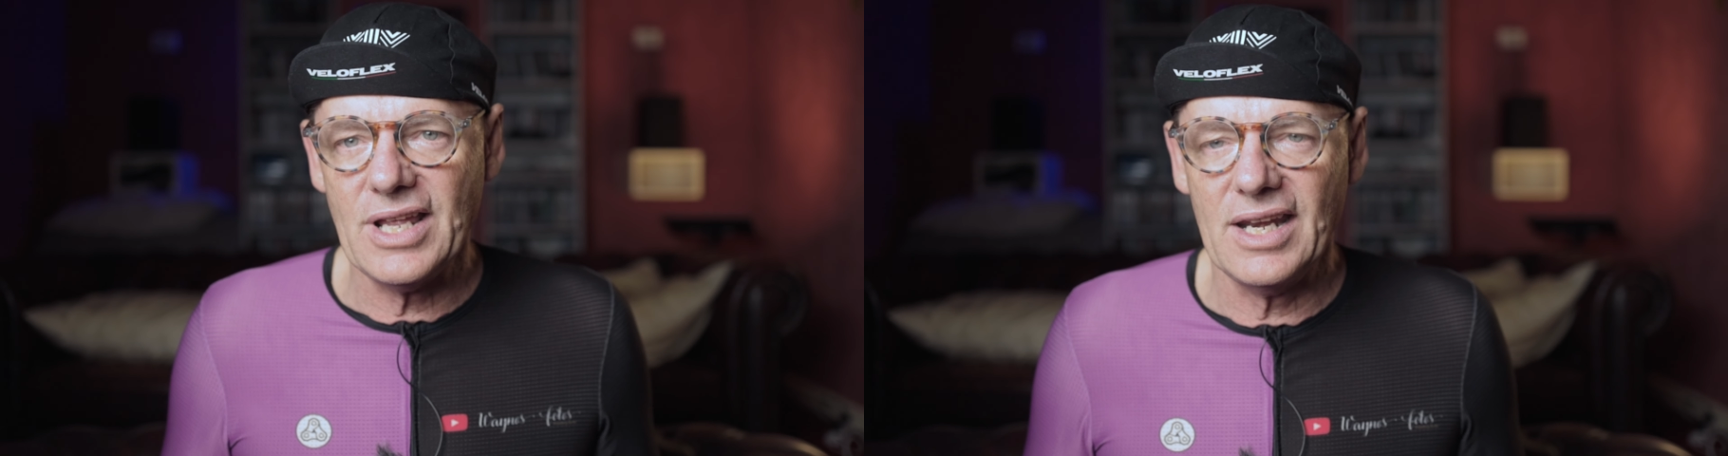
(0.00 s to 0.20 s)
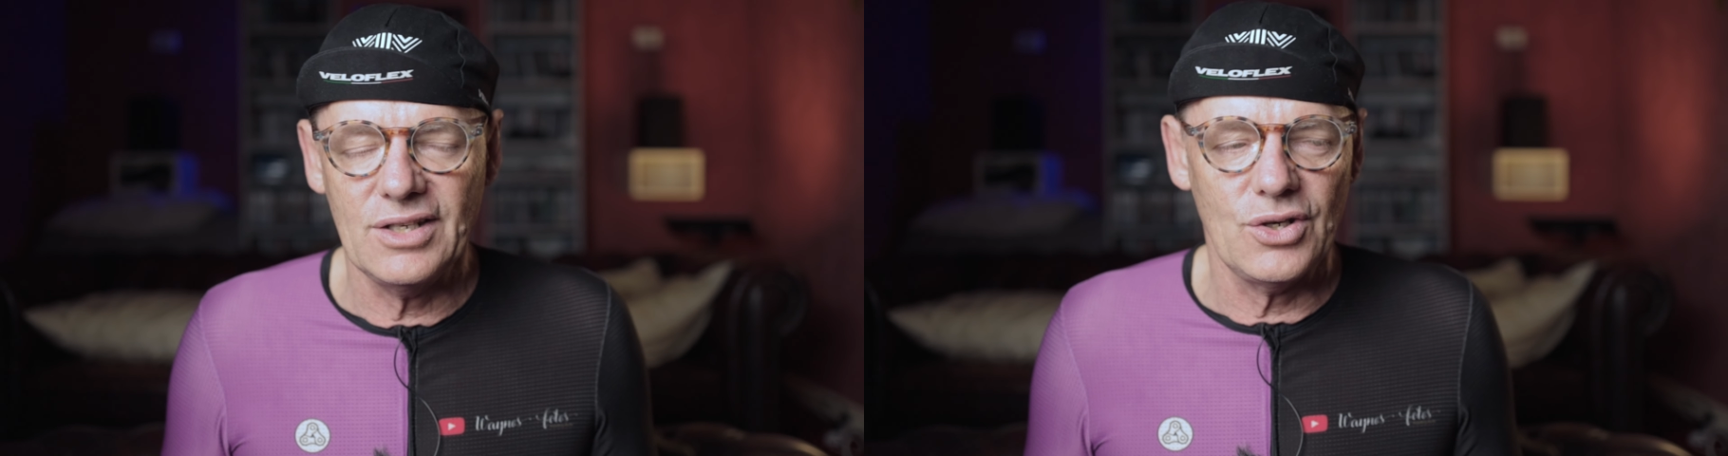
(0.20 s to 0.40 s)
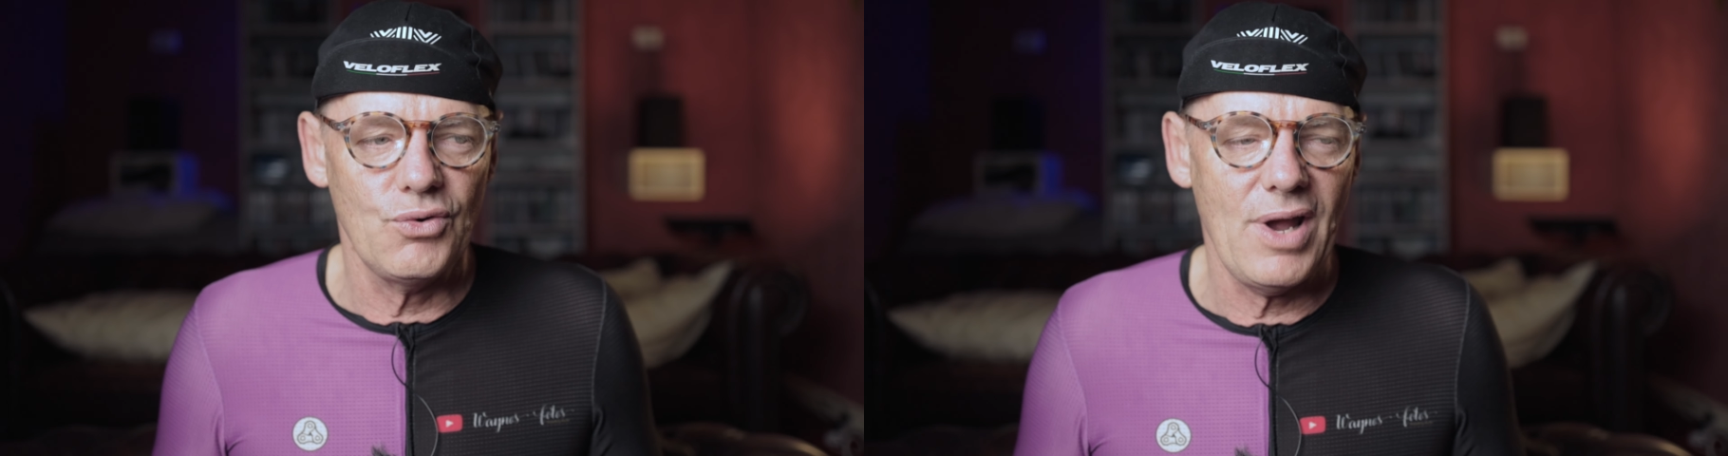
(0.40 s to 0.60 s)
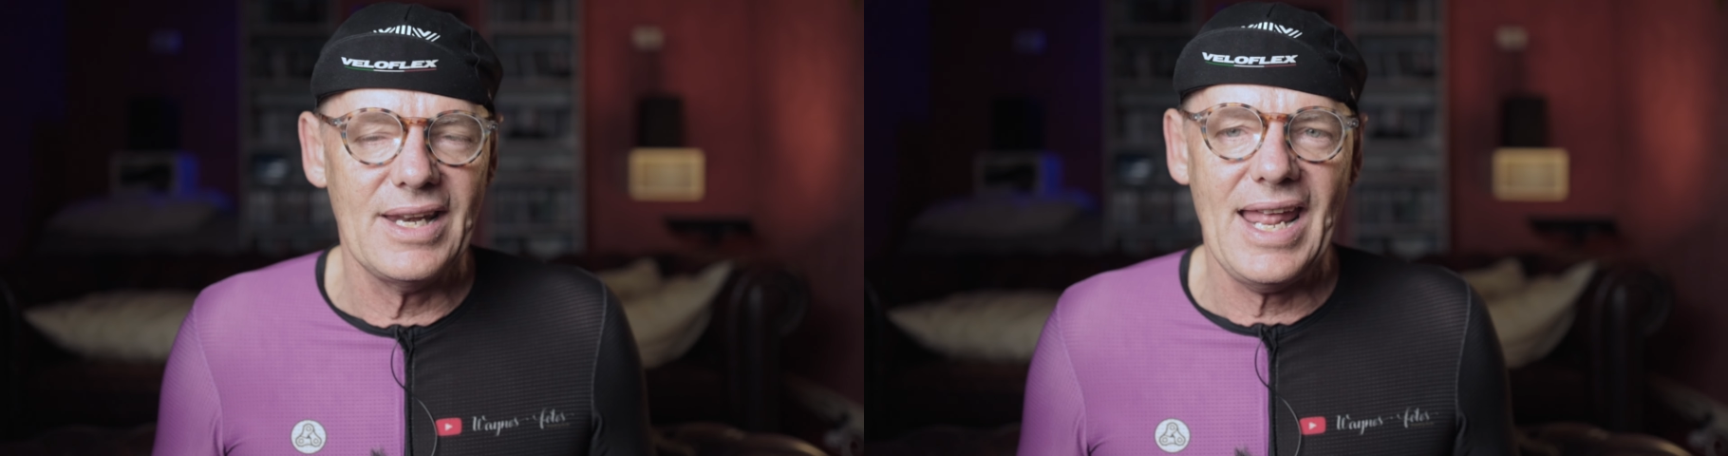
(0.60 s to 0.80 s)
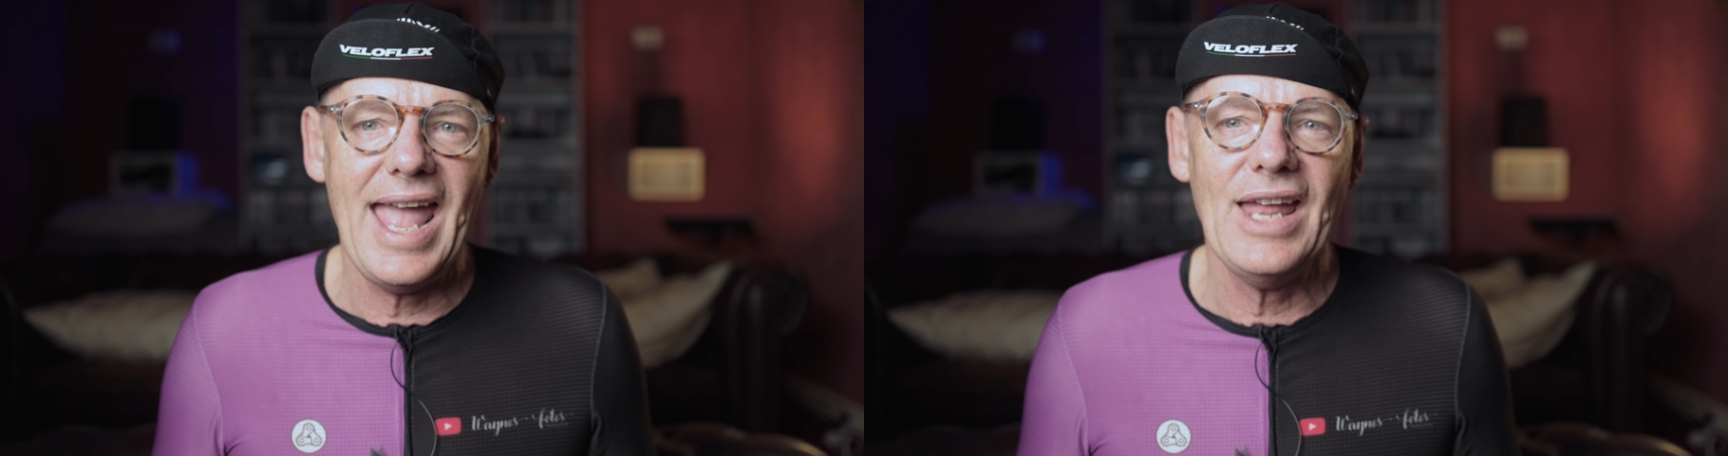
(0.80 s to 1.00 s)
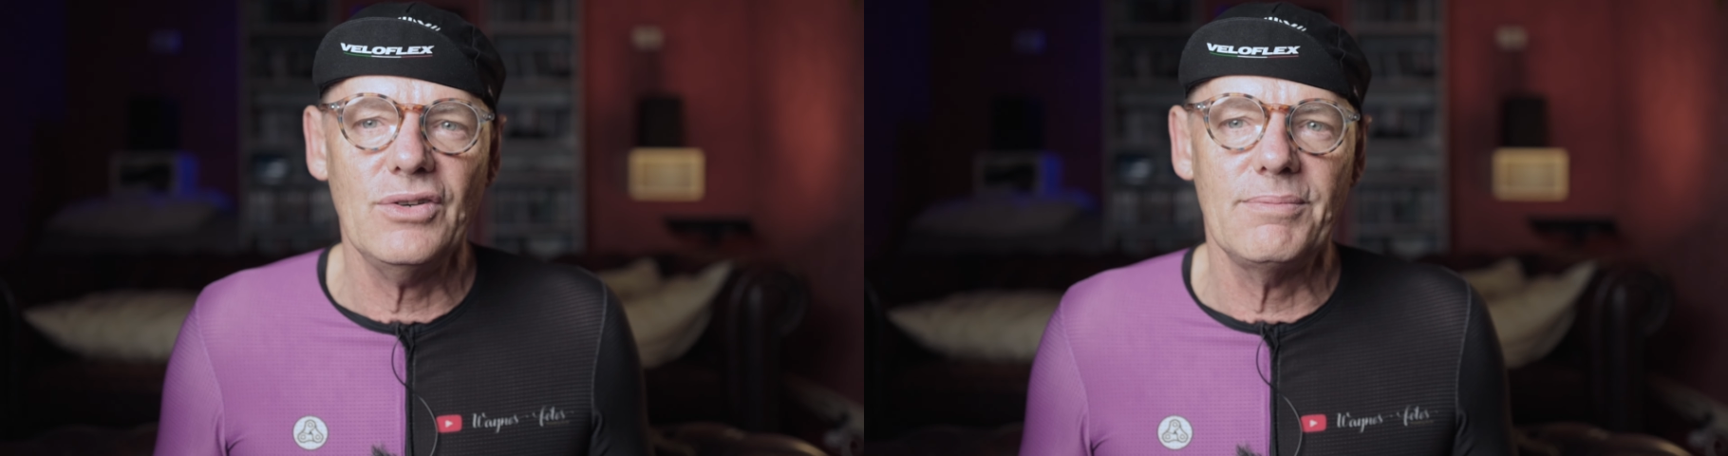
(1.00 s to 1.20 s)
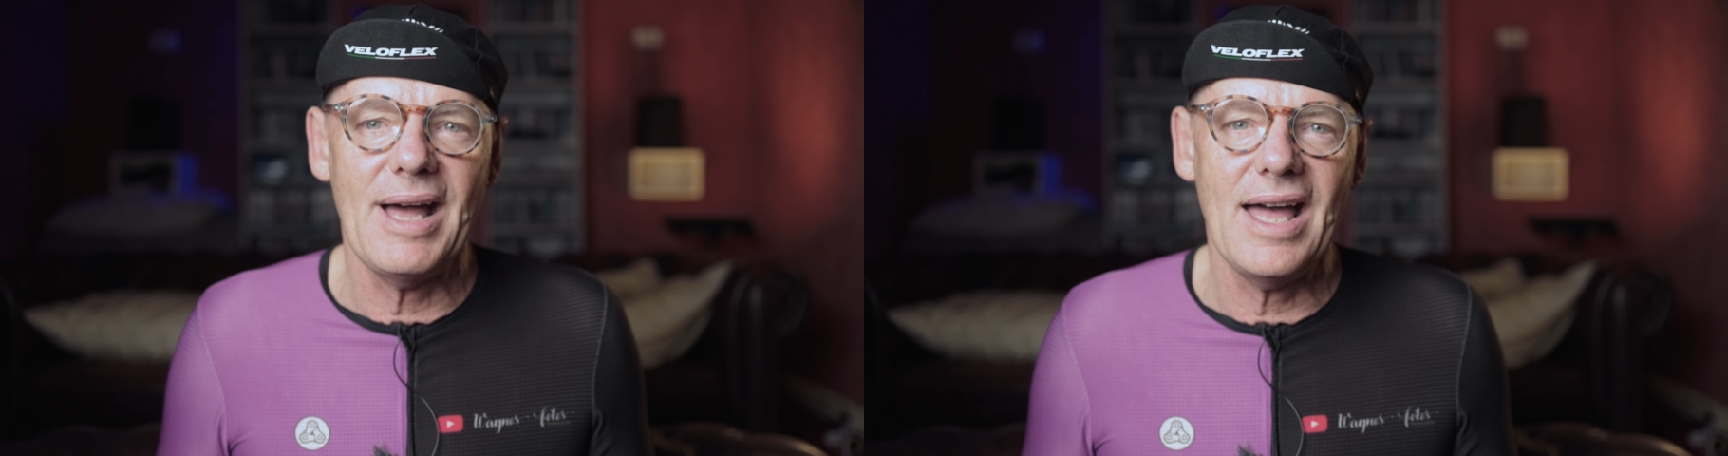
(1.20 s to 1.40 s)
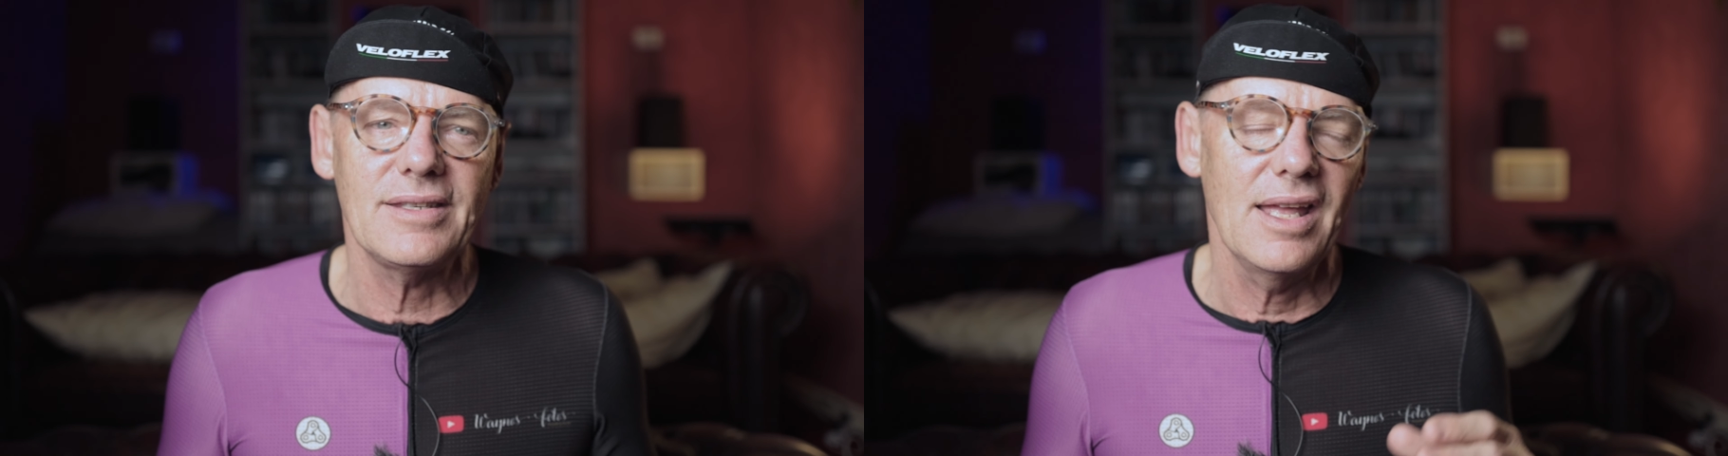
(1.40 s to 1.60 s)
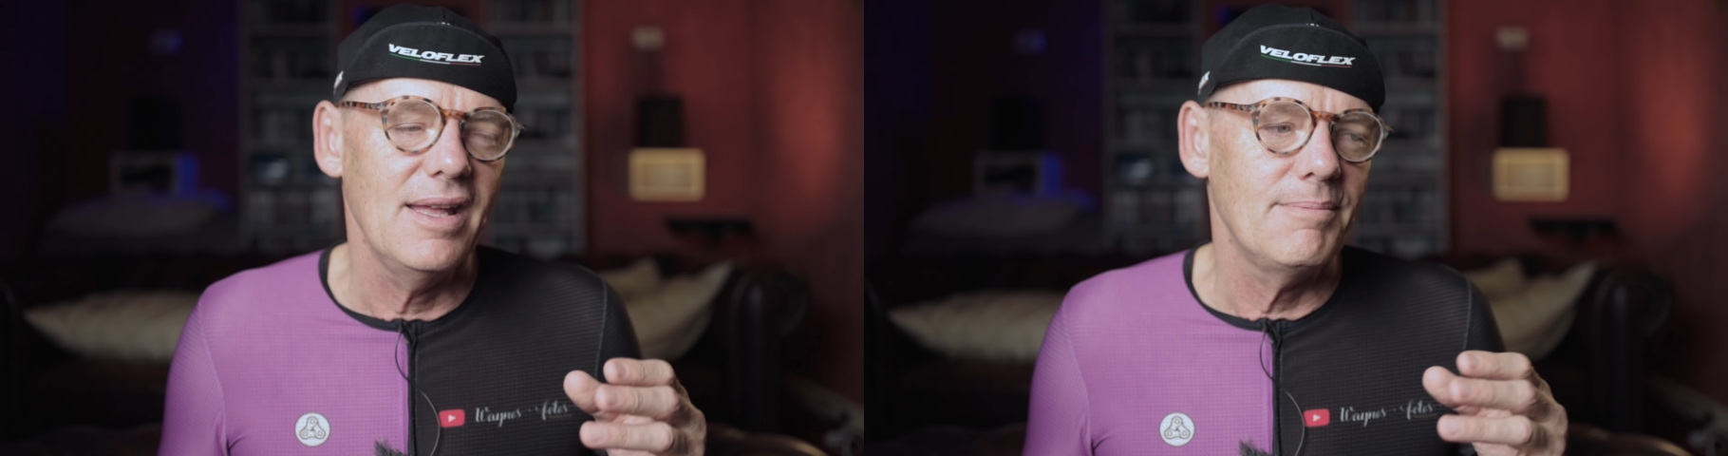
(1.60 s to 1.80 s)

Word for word: that integrated handlebars